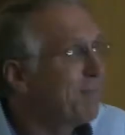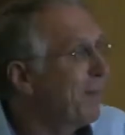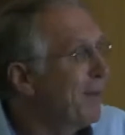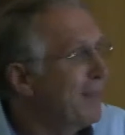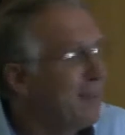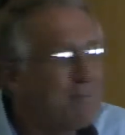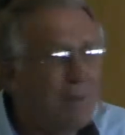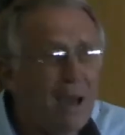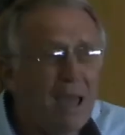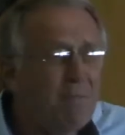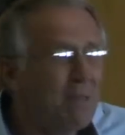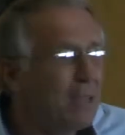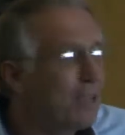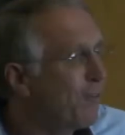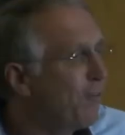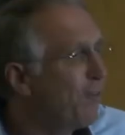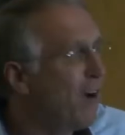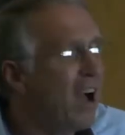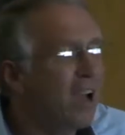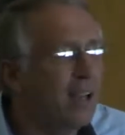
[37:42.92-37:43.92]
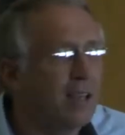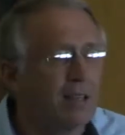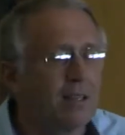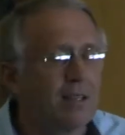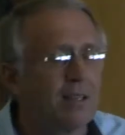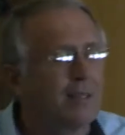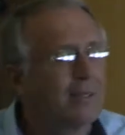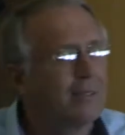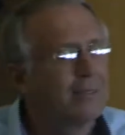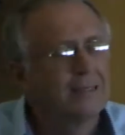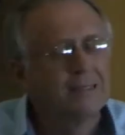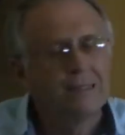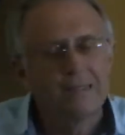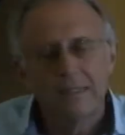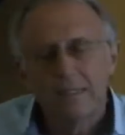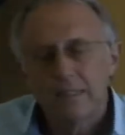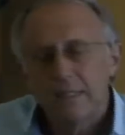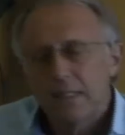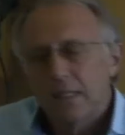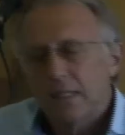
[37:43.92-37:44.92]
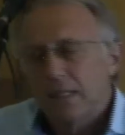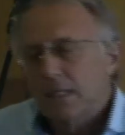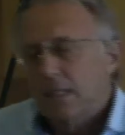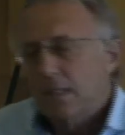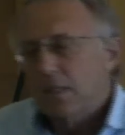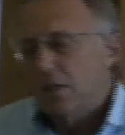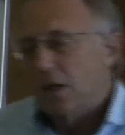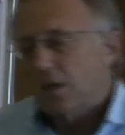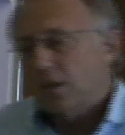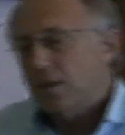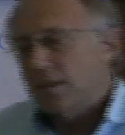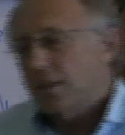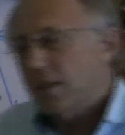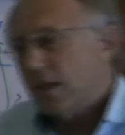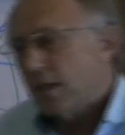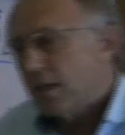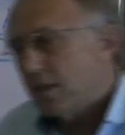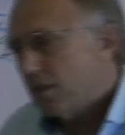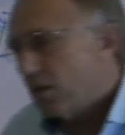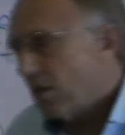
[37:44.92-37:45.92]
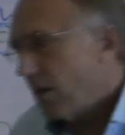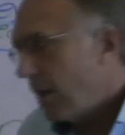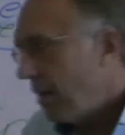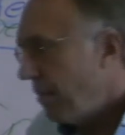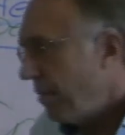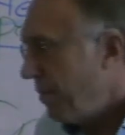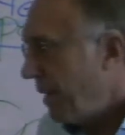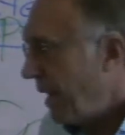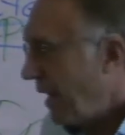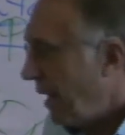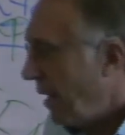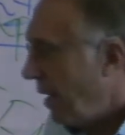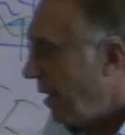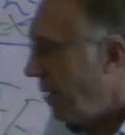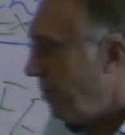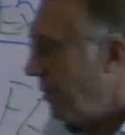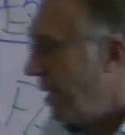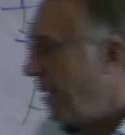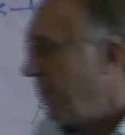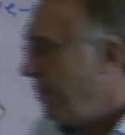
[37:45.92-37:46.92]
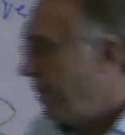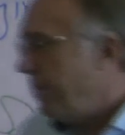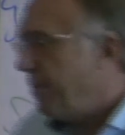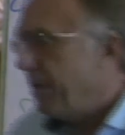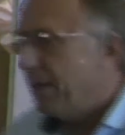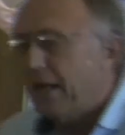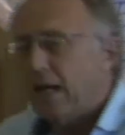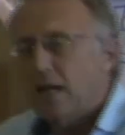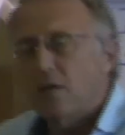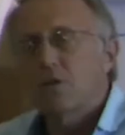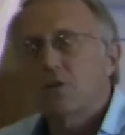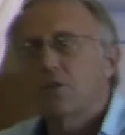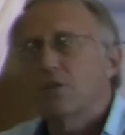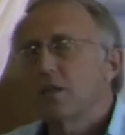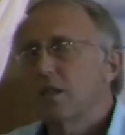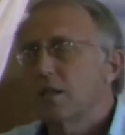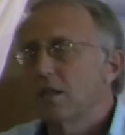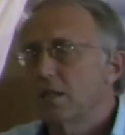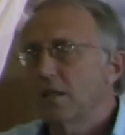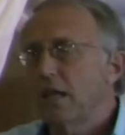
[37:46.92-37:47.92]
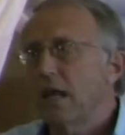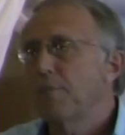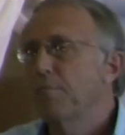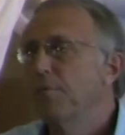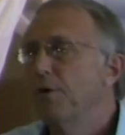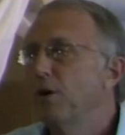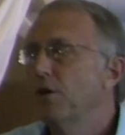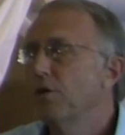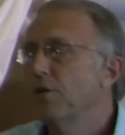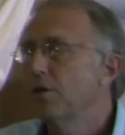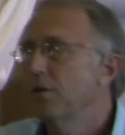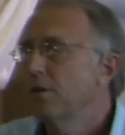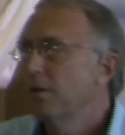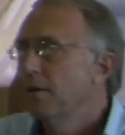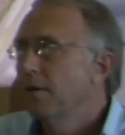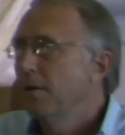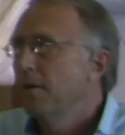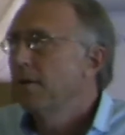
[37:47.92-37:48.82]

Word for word: it, but the baby is fine. The doctor said, Sorry, many, many people cannot see this at birth